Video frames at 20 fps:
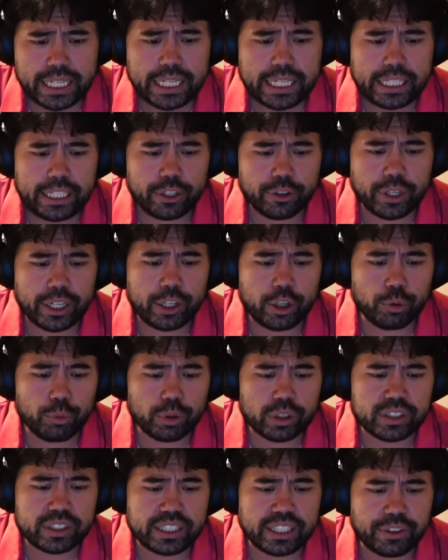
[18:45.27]
Here I go
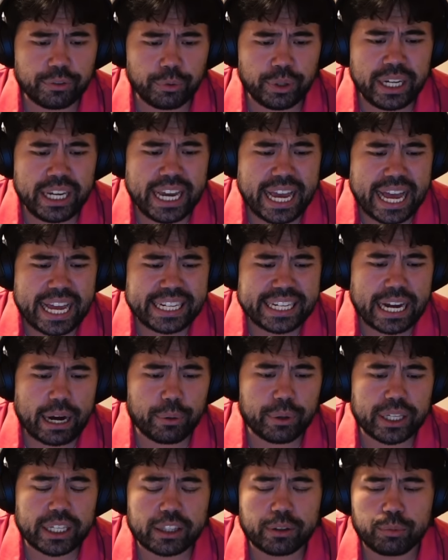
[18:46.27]
rook c3, and now
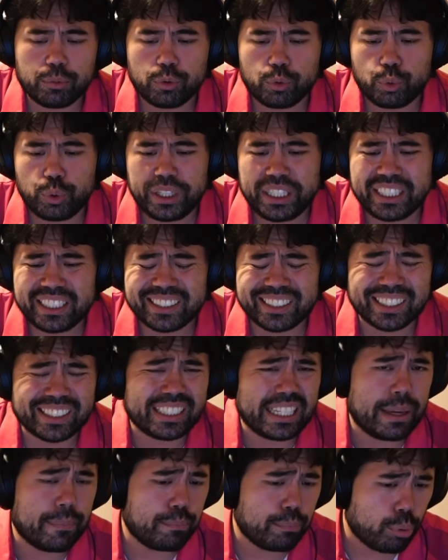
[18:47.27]
we get the move queen d6.
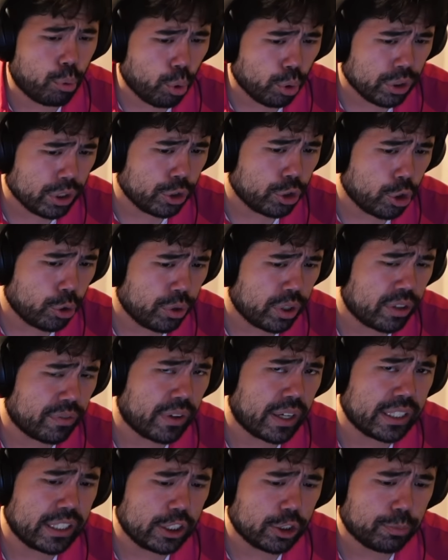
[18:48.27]
Important to note that if
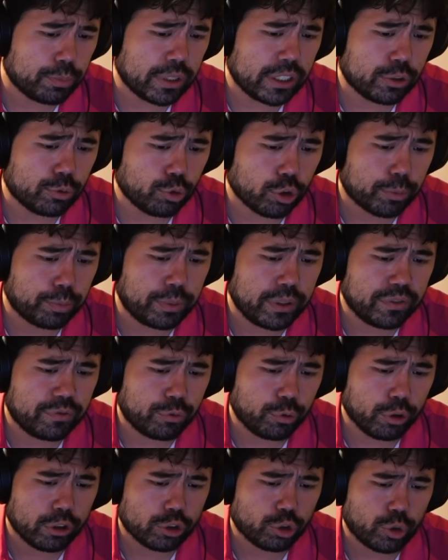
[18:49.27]
Anish plays rook
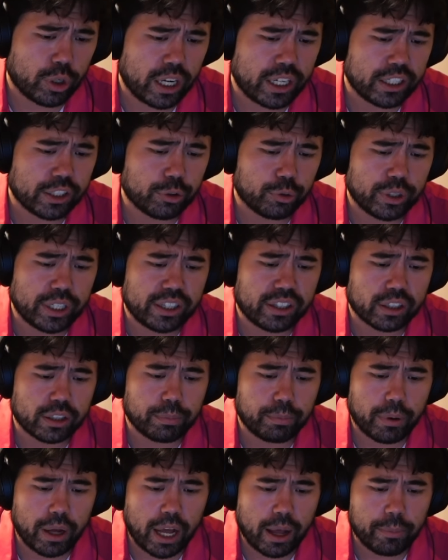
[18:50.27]
b4, trying to create the
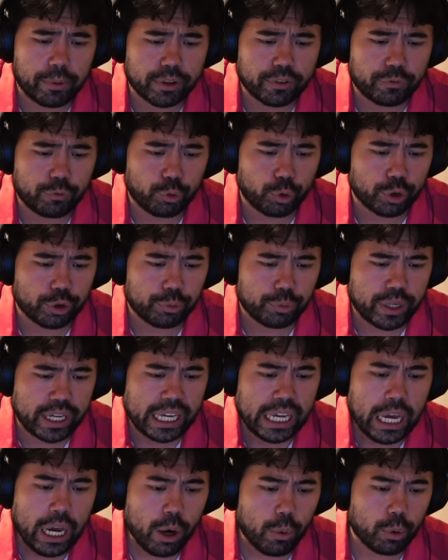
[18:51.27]
kebab on the fourth
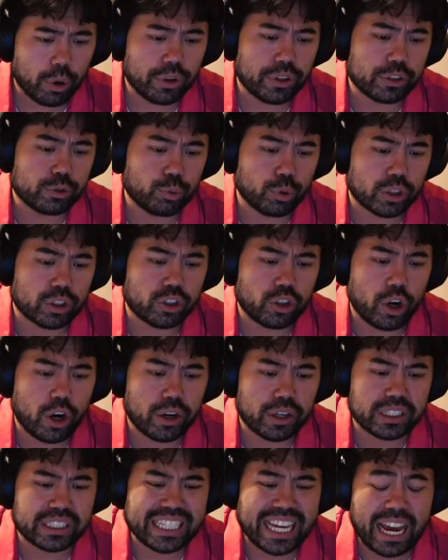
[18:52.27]
rank, where this rook
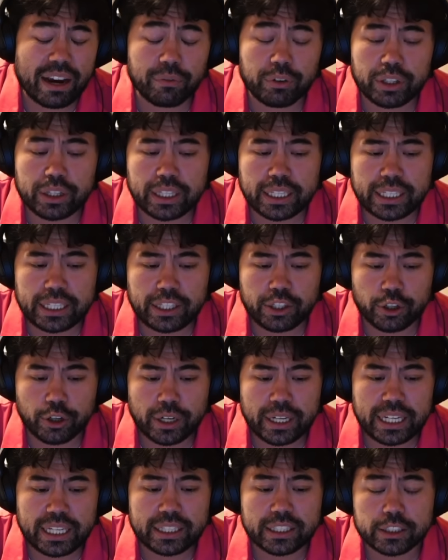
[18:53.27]
targets everything
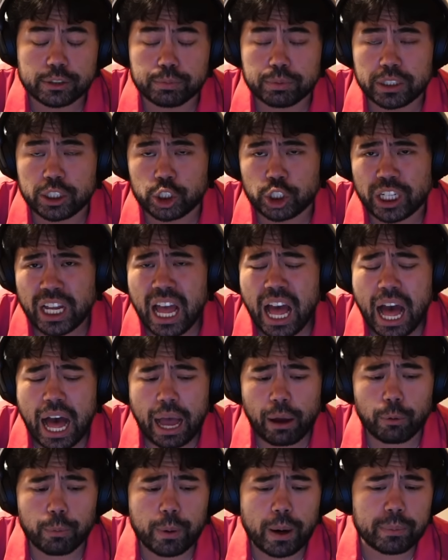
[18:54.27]
here in this position,
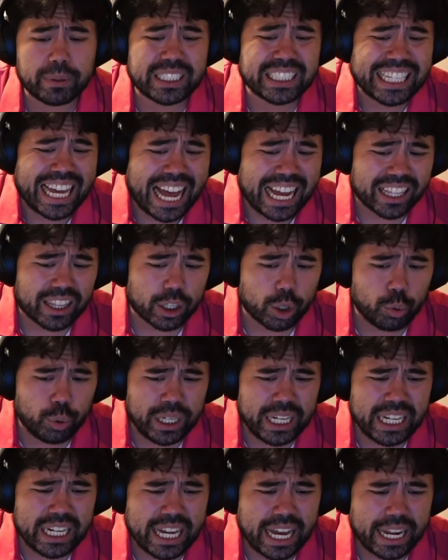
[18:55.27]
I will probably sack the
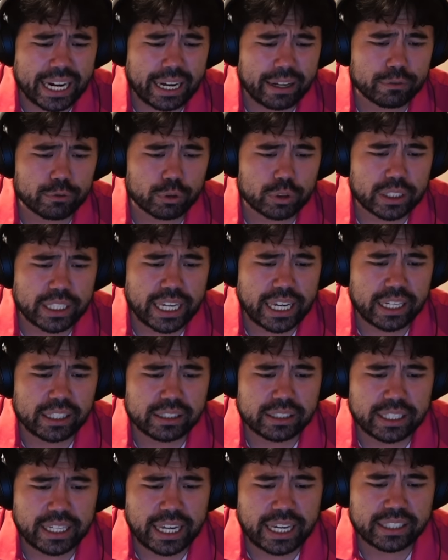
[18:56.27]
queen, and after takes,
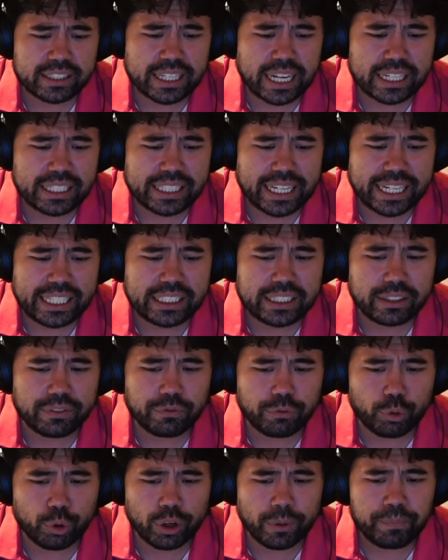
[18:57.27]
takes, and knight
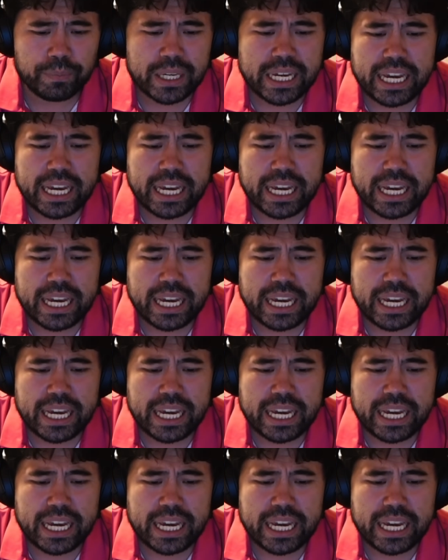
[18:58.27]
d4.